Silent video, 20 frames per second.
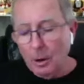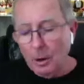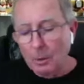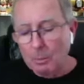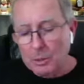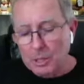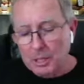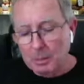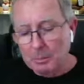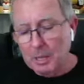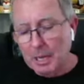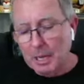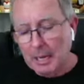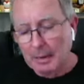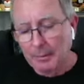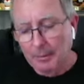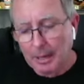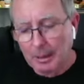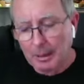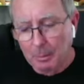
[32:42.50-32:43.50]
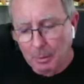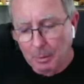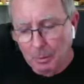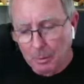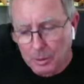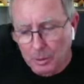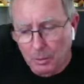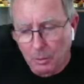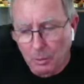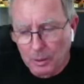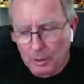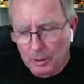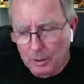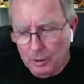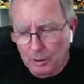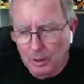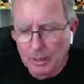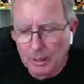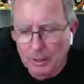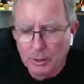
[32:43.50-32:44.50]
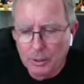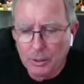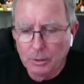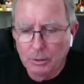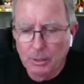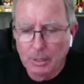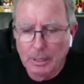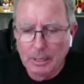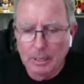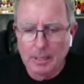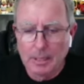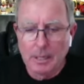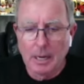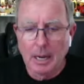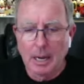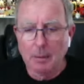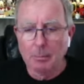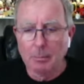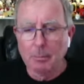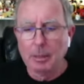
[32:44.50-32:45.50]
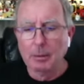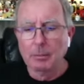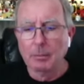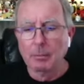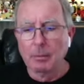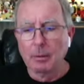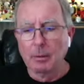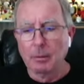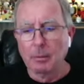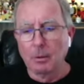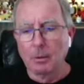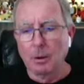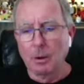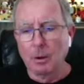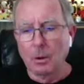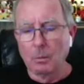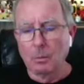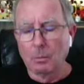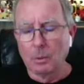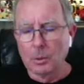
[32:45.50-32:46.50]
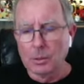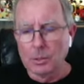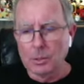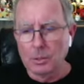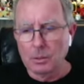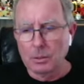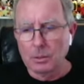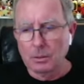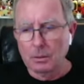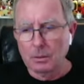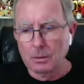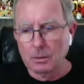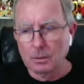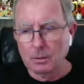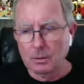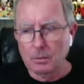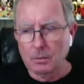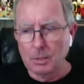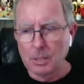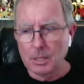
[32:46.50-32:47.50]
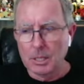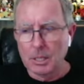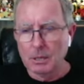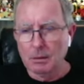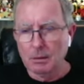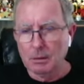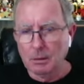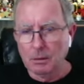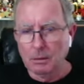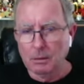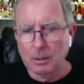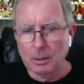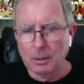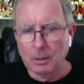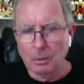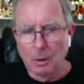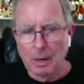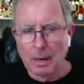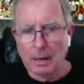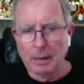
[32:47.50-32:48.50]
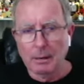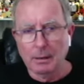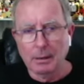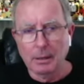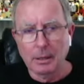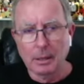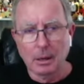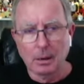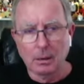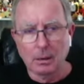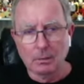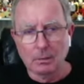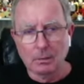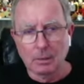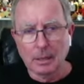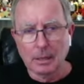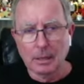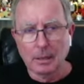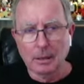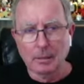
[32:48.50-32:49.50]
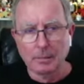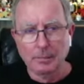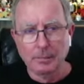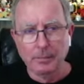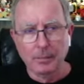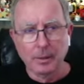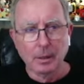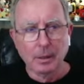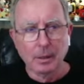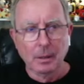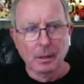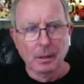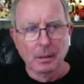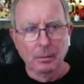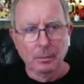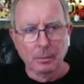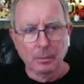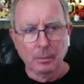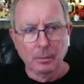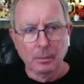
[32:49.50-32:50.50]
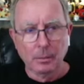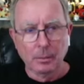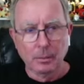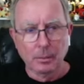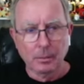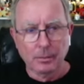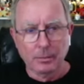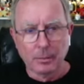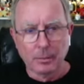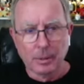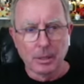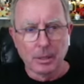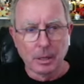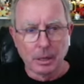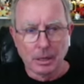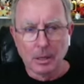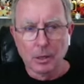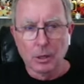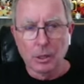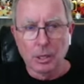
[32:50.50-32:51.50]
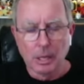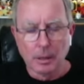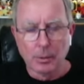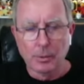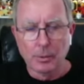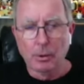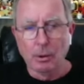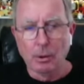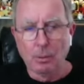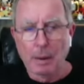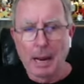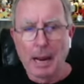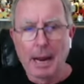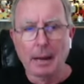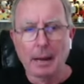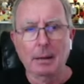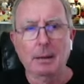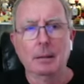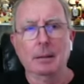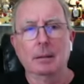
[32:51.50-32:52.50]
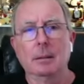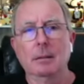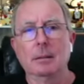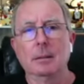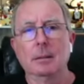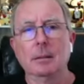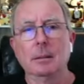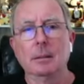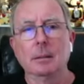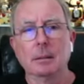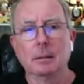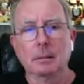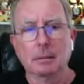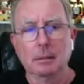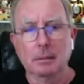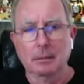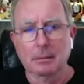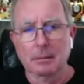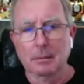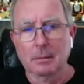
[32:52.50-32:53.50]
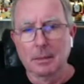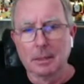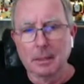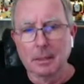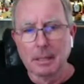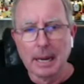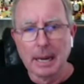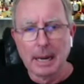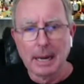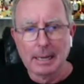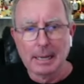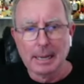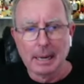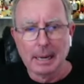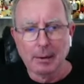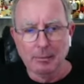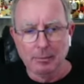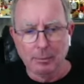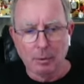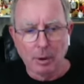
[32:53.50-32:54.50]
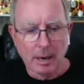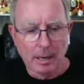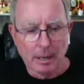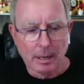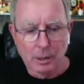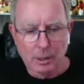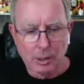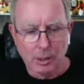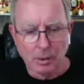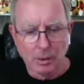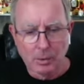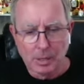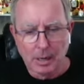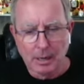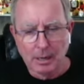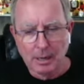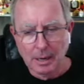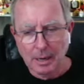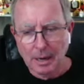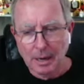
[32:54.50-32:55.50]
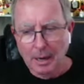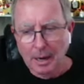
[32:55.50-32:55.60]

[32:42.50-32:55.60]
it almost seems like if anyone was going to try to do it, it's got to be almost satirical in a way, you know, like a the tongue-in-cheek throwback to the to the heyday of variety shows. I,